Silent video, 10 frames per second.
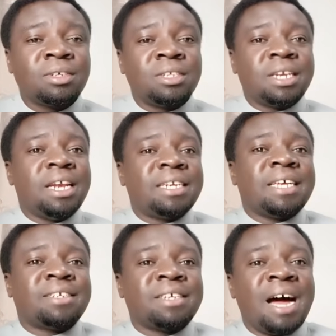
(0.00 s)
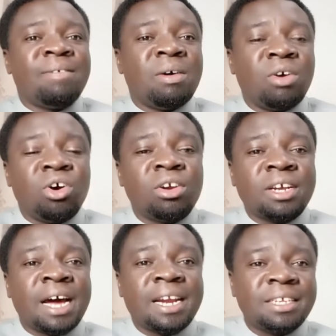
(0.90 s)
that let us have our own
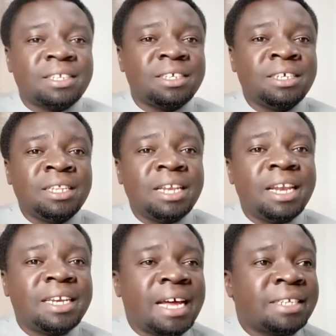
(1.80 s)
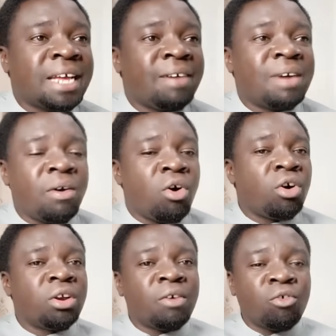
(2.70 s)
currency, that let us have
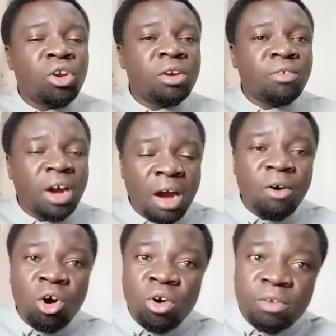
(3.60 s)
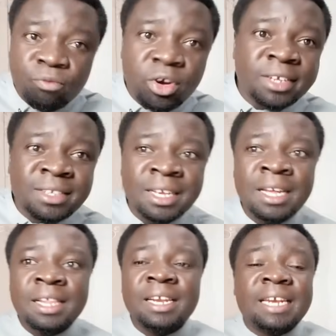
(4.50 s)
our own voice,
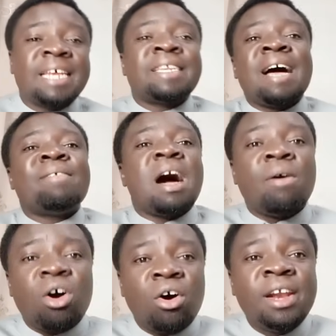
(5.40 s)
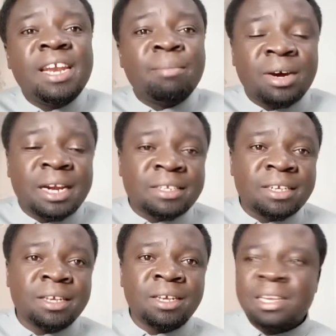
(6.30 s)
that let us have our own
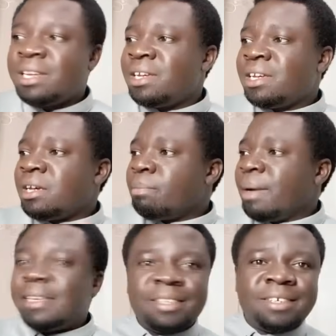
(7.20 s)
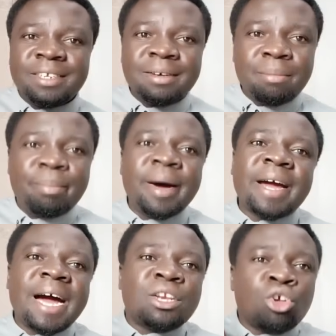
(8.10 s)
democracy. But
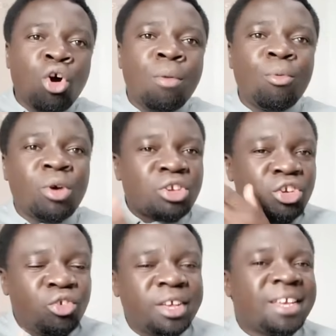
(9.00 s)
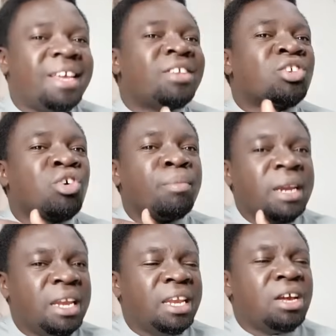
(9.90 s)
back at home, what you're doing is
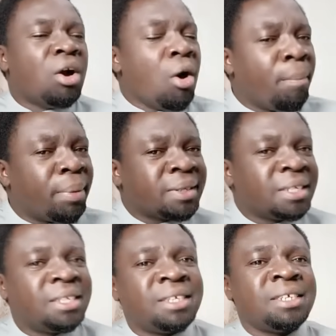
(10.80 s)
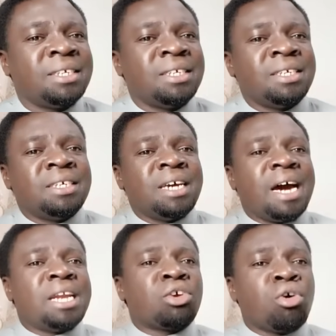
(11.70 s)
completely opposite
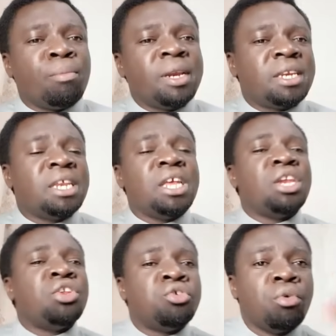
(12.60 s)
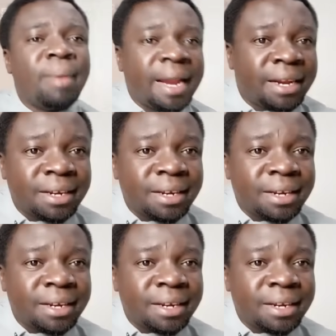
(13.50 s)
and completely inhuman.